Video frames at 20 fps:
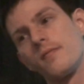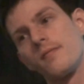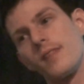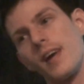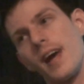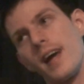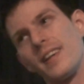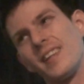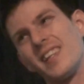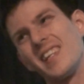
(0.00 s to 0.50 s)

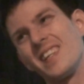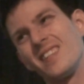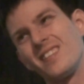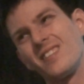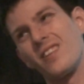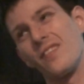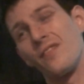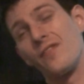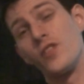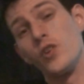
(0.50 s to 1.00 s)
at least
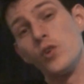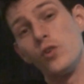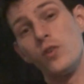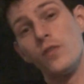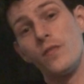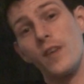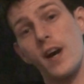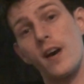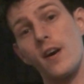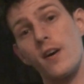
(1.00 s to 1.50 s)
a few of
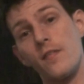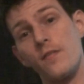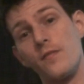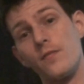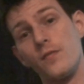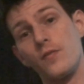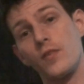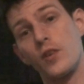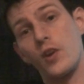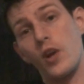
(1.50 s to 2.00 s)
our
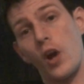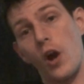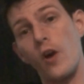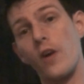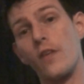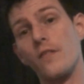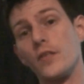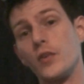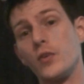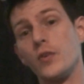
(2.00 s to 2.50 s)

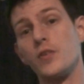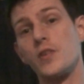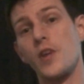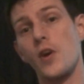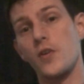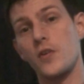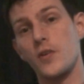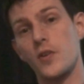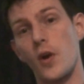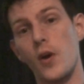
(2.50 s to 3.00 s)
current viewers
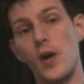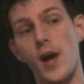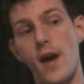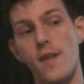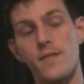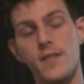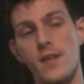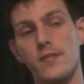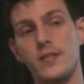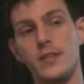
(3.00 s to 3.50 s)

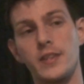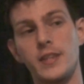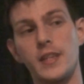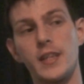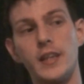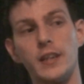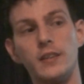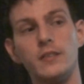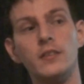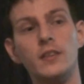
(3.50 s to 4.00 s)
have never
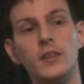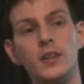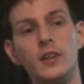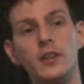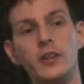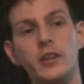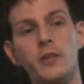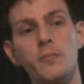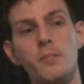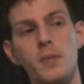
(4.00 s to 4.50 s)
seen,
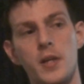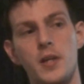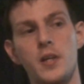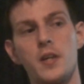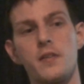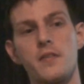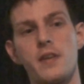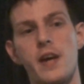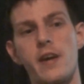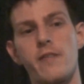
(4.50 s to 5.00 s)

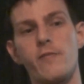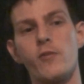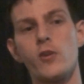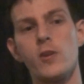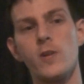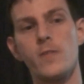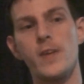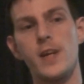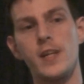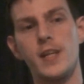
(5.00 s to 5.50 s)
because out of
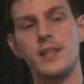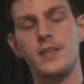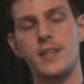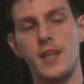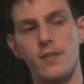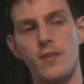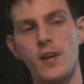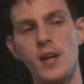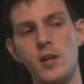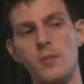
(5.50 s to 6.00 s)
all of our Let's
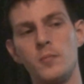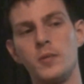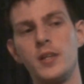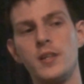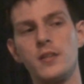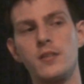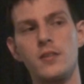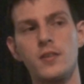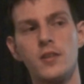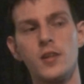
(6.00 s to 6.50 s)
Get Random
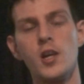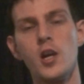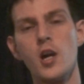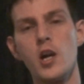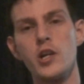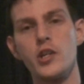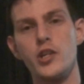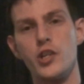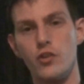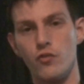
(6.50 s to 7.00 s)
list,
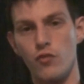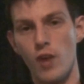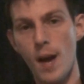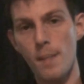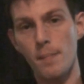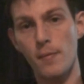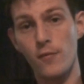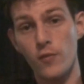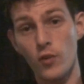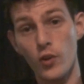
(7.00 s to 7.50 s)
right
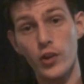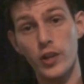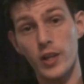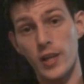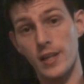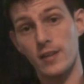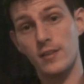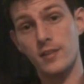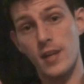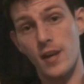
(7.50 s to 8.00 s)
before the
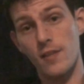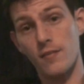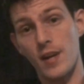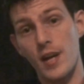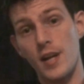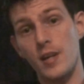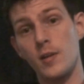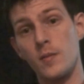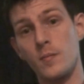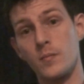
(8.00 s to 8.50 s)
Let's Get
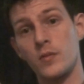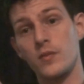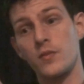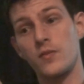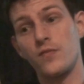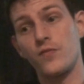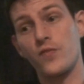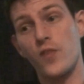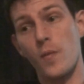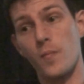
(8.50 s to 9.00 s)
Randoms
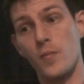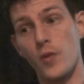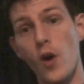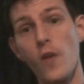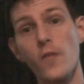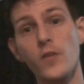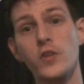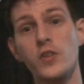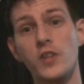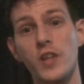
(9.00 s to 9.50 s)
from
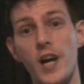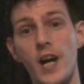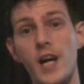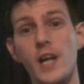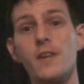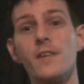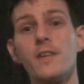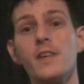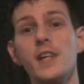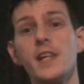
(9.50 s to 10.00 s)
Nova
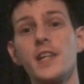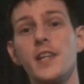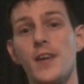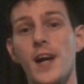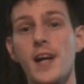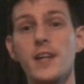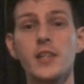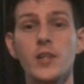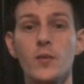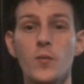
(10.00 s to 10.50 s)
Style, there
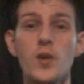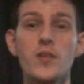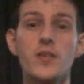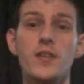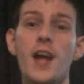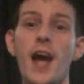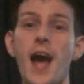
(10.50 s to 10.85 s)
actually was an